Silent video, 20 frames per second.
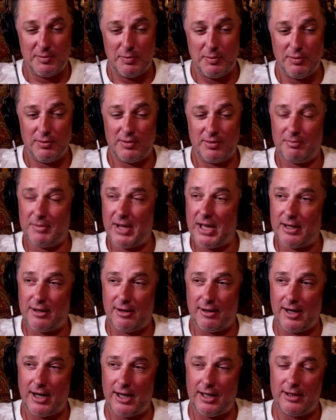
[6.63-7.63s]
some Laker
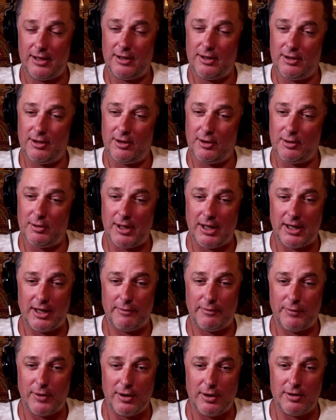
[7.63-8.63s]
hate. You know, like
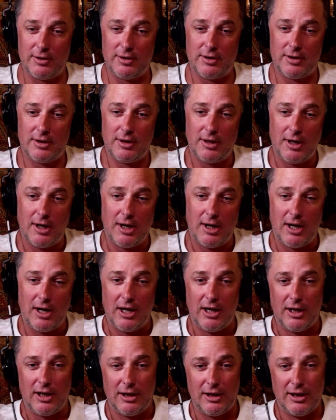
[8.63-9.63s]

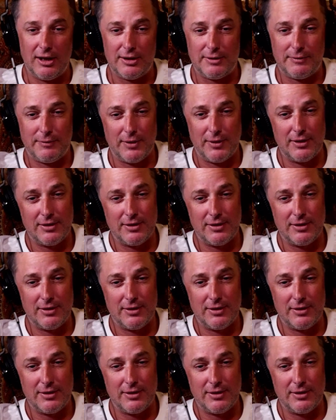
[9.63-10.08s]
let's first.